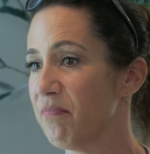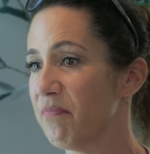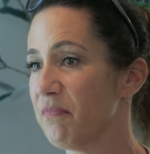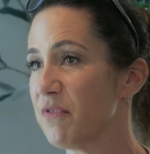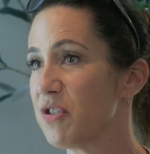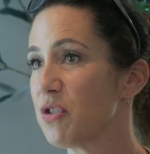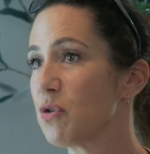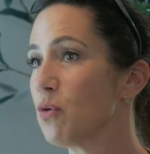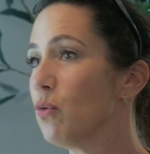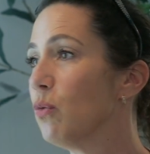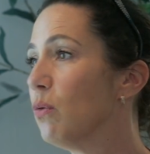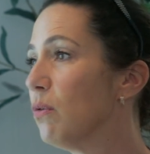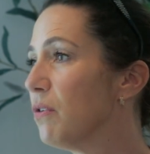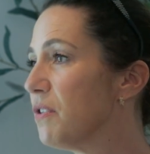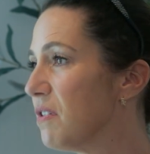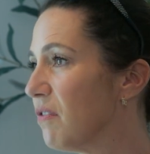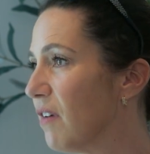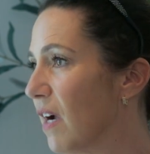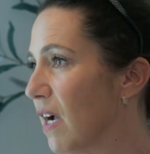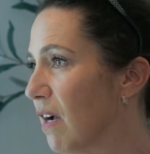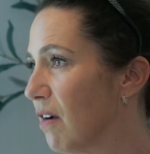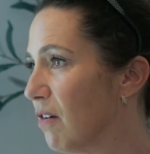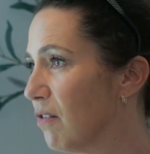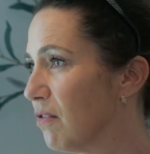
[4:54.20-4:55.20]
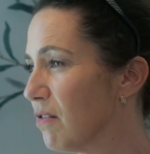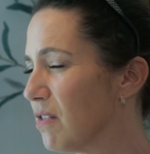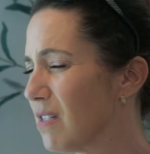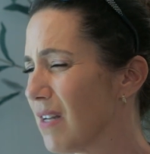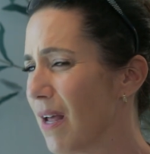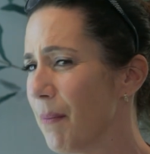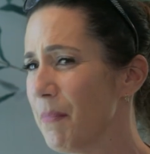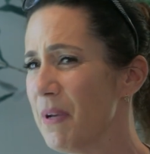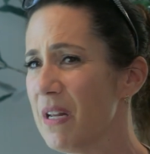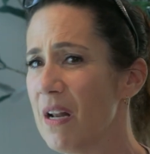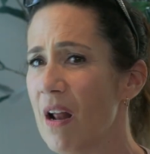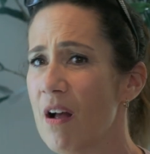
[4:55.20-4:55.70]
schools around.
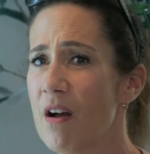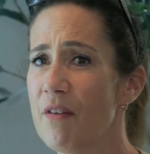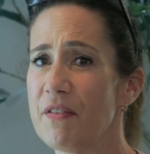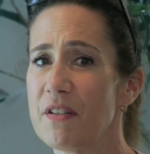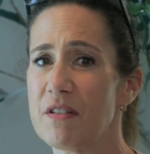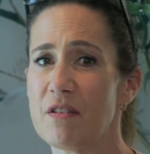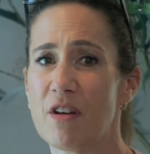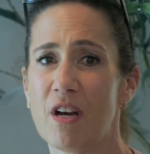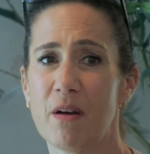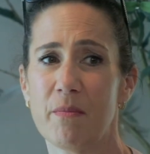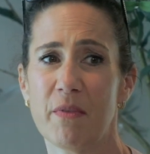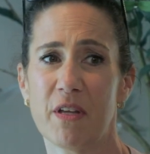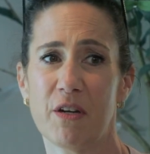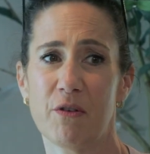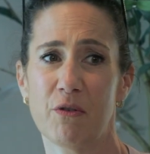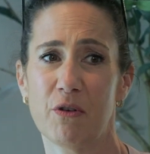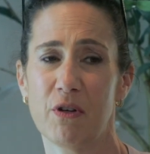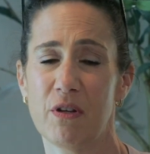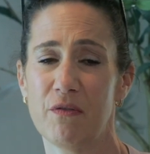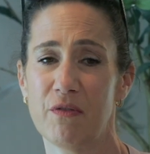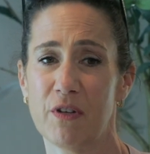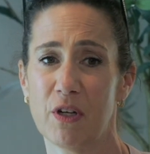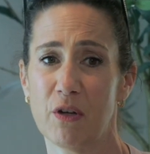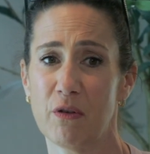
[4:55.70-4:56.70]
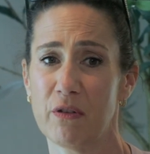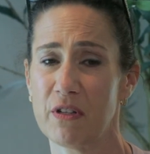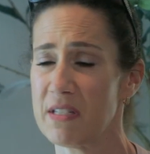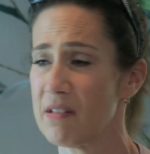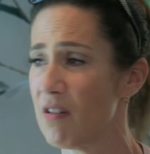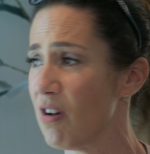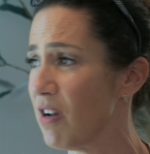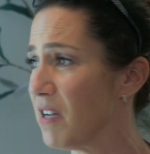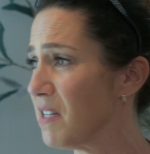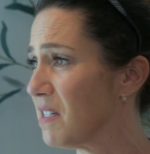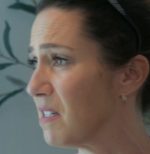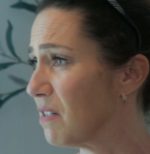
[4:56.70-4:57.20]
I mean, half the time they don't even know the
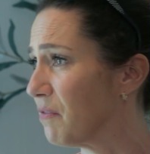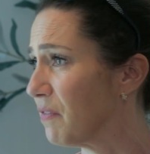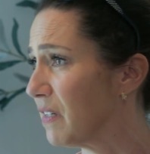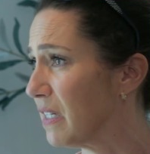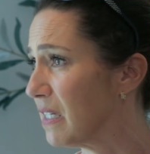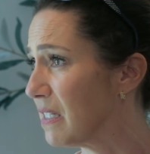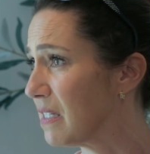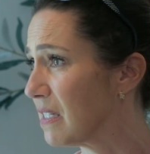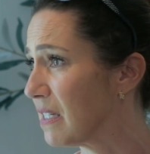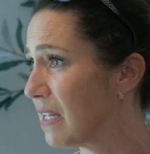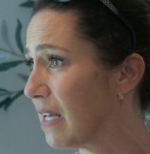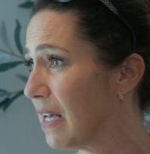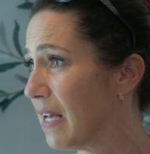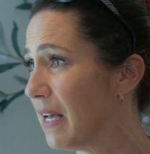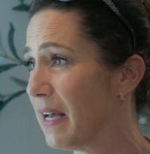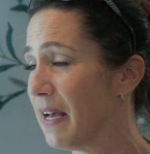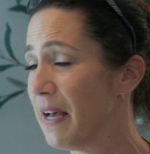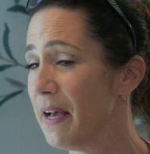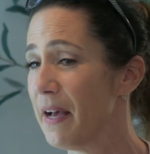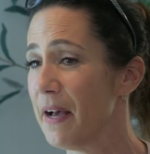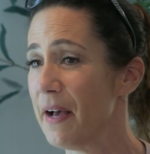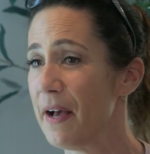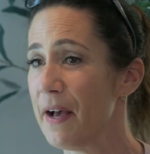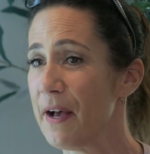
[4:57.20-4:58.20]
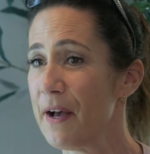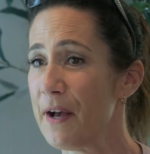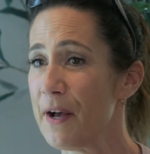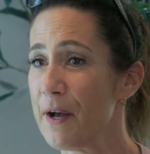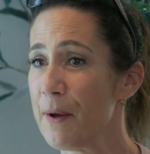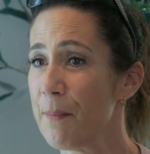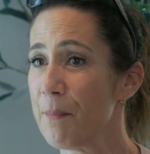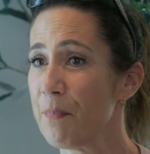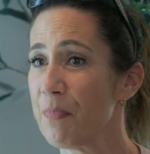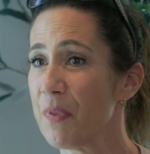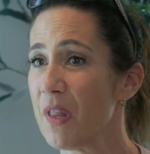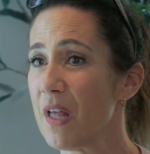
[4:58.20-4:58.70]
size of it.
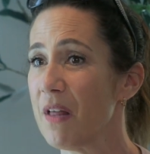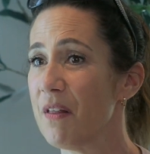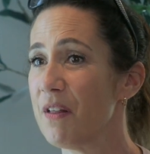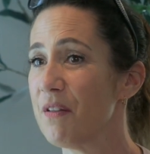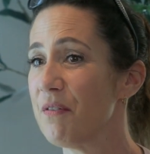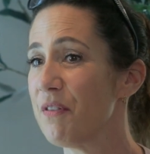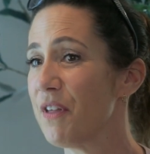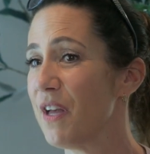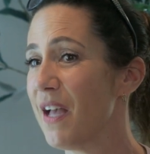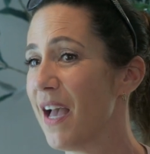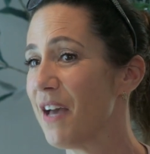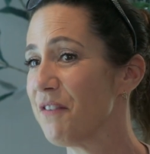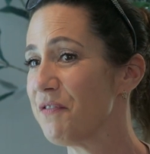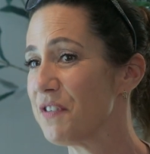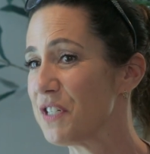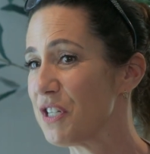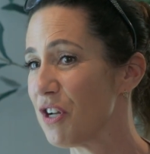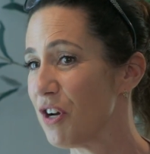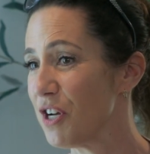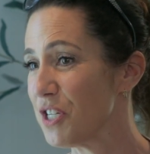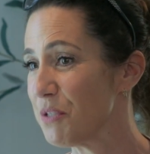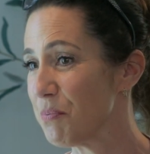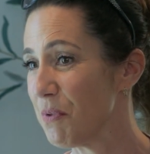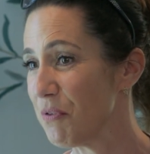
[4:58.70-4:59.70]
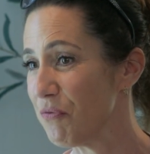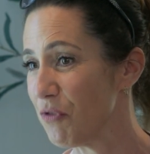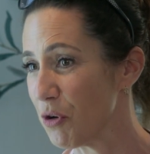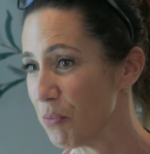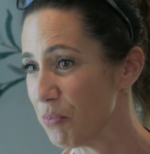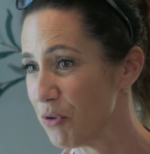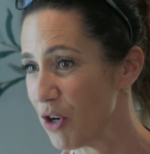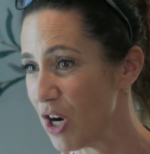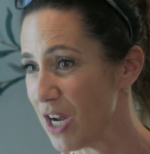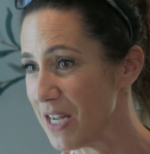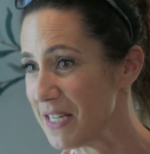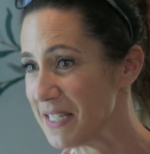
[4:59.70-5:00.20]
They advertise with wrong
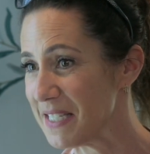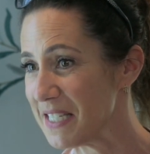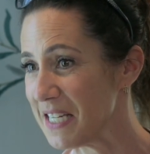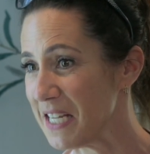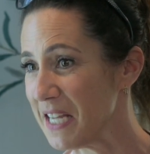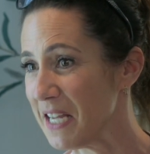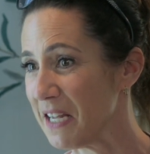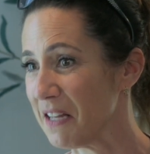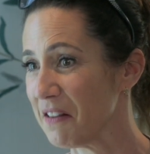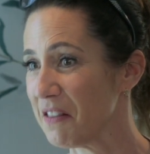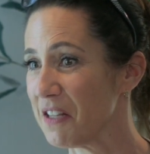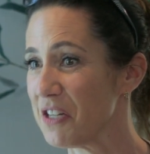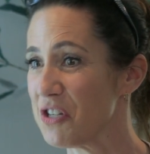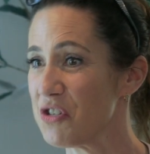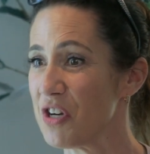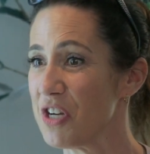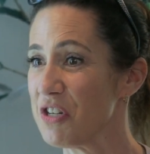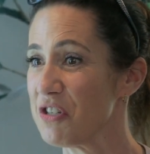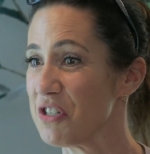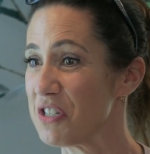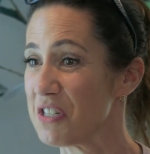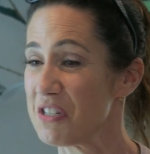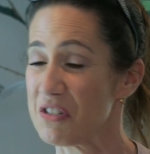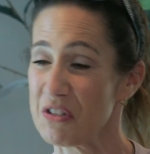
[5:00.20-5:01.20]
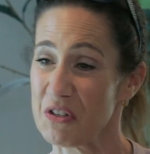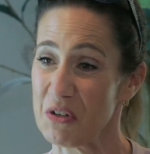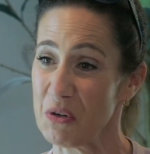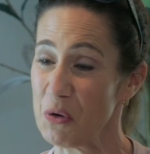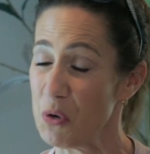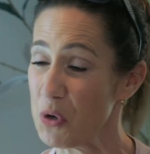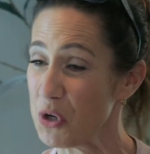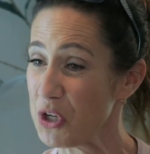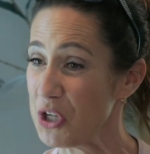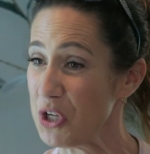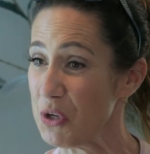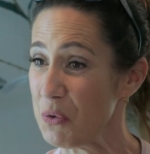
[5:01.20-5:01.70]
pricing. They try just to
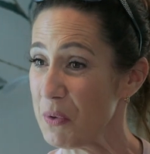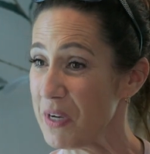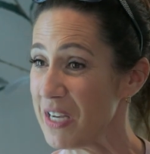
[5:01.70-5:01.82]
hook you